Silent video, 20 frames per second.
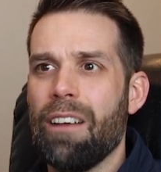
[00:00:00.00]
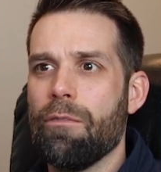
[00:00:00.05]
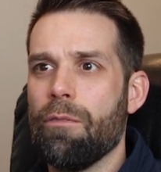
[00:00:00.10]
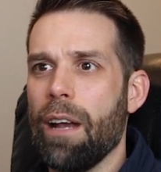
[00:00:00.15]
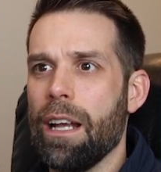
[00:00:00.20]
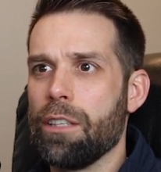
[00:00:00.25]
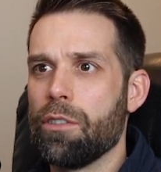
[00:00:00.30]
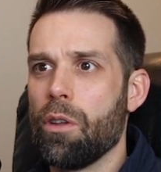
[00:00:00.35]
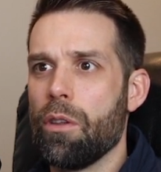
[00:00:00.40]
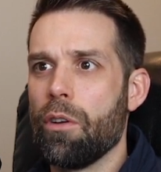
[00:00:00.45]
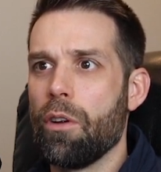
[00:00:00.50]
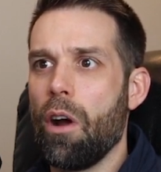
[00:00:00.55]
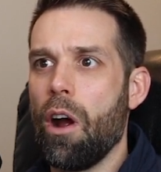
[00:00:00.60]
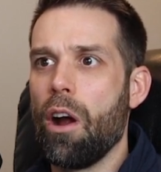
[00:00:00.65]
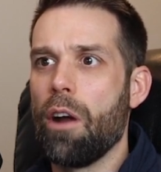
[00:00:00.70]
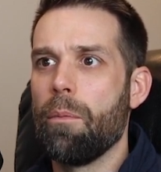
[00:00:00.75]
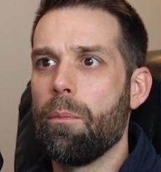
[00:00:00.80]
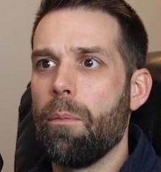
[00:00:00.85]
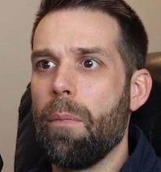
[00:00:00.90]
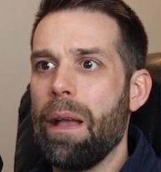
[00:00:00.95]
Right. So there
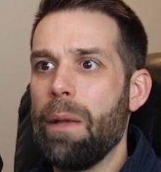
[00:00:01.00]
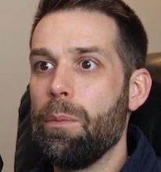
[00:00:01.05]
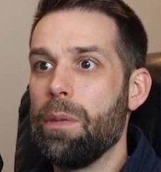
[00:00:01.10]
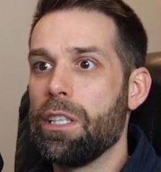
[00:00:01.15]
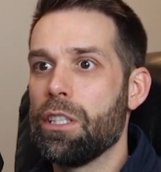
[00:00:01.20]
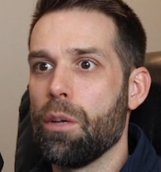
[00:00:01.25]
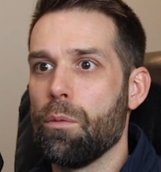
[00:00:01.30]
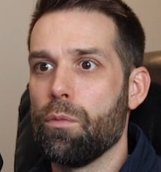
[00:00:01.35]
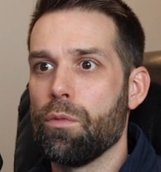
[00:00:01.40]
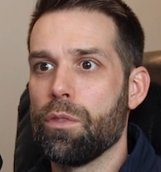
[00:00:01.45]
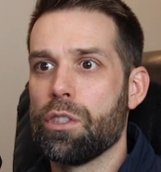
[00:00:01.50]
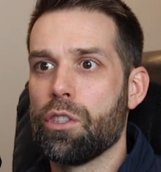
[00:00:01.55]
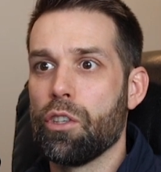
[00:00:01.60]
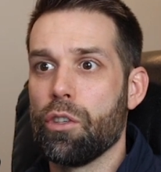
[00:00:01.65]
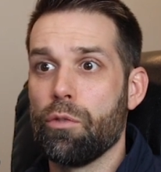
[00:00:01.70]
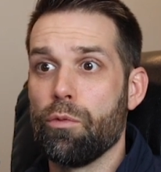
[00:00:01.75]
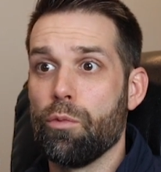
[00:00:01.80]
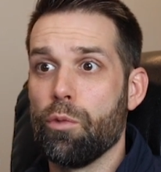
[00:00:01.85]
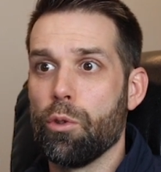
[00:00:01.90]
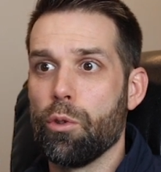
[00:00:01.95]
might be some
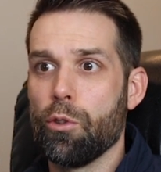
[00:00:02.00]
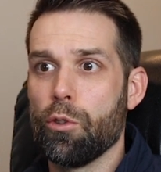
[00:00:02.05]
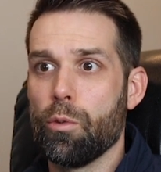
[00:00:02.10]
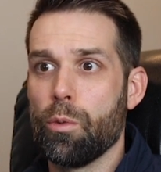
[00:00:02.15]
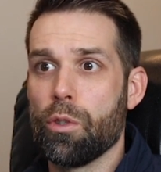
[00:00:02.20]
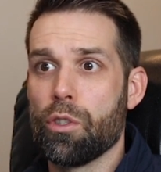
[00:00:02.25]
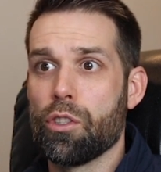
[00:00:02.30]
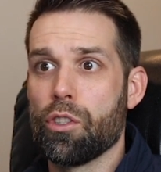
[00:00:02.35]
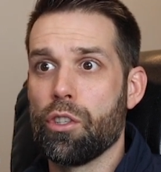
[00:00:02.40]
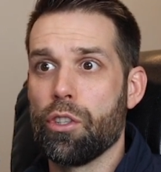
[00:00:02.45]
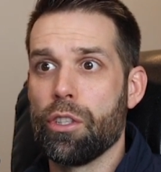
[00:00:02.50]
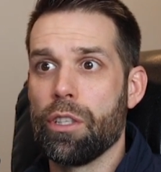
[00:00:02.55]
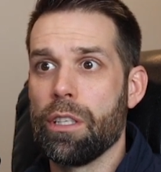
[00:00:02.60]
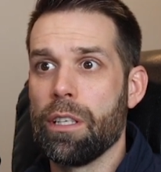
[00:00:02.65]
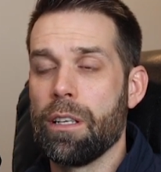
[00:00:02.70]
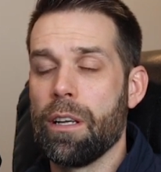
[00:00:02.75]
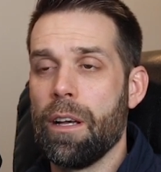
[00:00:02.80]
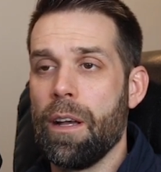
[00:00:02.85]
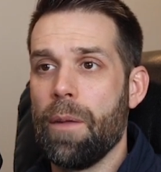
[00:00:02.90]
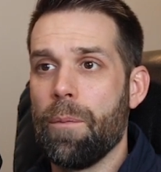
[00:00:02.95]
certain rules with
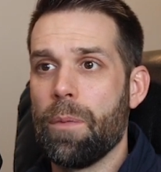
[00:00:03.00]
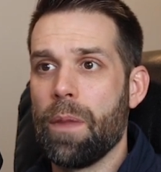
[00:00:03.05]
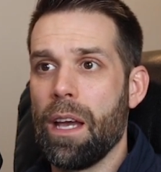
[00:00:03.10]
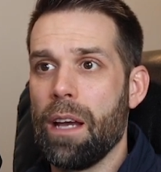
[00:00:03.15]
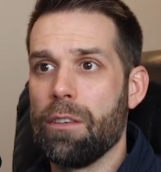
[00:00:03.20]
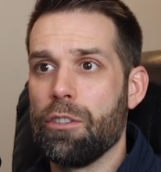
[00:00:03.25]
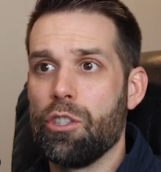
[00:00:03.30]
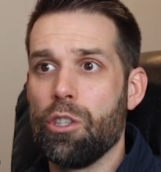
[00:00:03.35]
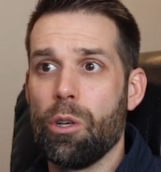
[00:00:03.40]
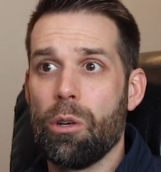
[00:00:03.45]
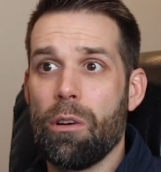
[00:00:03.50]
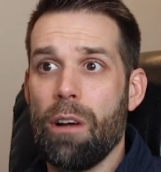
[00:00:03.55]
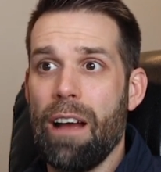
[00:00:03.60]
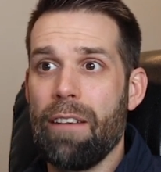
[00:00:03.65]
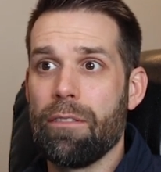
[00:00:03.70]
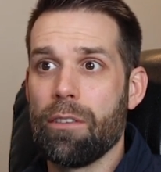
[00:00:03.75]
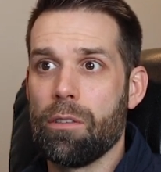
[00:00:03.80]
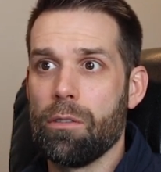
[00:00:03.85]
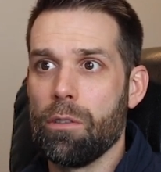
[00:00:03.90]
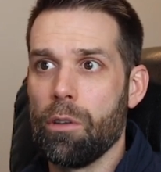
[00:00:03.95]
certain
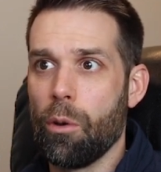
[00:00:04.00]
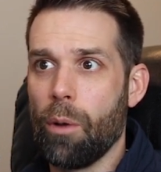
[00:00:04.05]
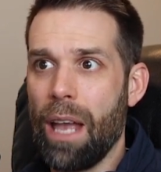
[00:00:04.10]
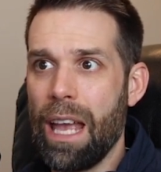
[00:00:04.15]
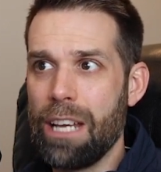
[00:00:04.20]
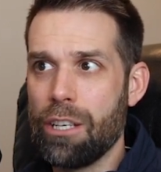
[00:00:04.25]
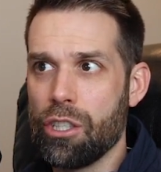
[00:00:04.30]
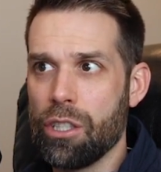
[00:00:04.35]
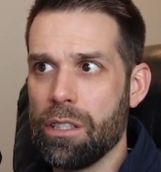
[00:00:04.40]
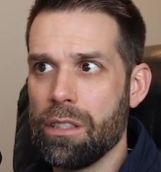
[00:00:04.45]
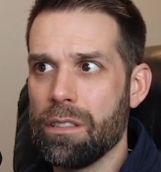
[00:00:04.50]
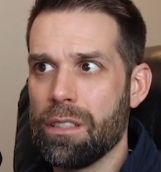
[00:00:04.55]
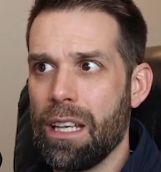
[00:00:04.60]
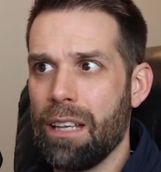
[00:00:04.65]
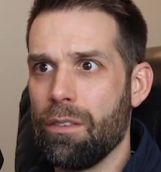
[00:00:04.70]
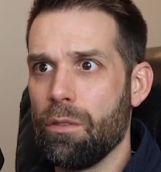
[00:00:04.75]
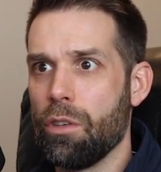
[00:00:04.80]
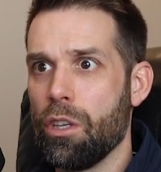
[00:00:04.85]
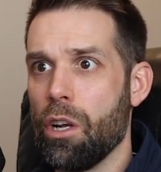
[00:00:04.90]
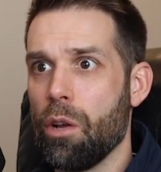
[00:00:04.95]
geographical locations
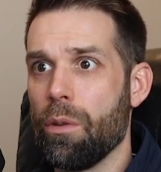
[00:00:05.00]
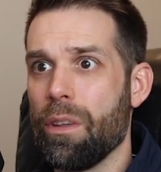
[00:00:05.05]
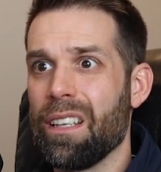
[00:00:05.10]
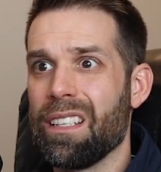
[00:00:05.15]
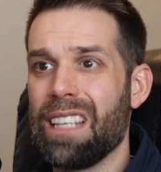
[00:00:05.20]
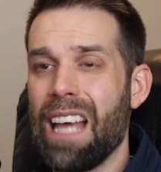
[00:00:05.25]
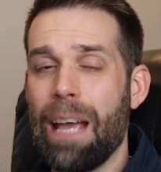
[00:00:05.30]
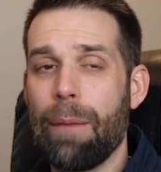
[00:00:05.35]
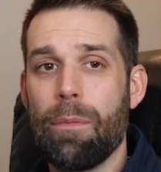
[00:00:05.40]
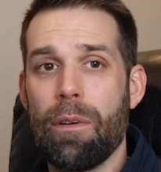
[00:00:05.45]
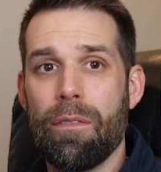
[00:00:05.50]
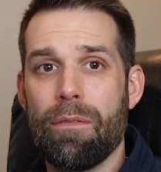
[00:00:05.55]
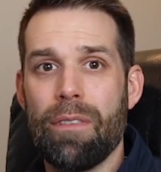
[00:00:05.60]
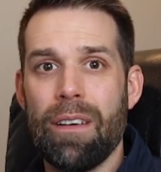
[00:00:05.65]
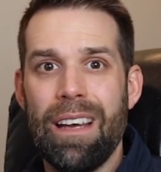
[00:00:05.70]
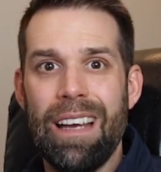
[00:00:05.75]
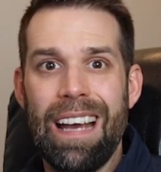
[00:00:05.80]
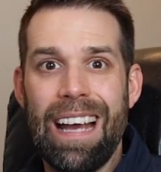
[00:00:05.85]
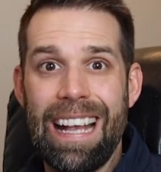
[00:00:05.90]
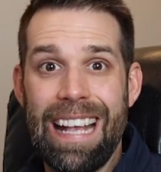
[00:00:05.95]
and, the type of
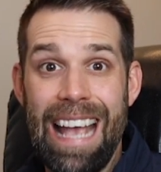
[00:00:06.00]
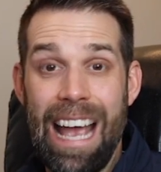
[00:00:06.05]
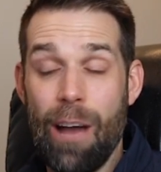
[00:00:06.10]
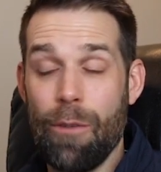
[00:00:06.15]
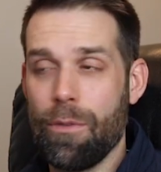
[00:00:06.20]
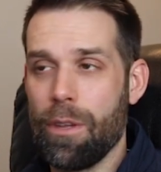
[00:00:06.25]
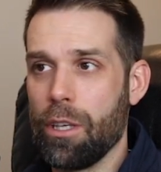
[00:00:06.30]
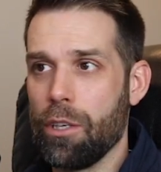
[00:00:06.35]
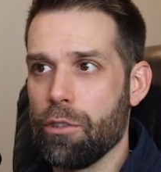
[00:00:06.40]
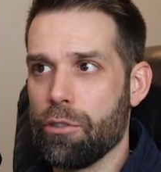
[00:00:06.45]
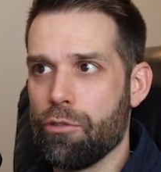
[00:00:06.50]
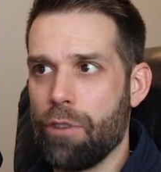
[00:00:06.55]
account that you're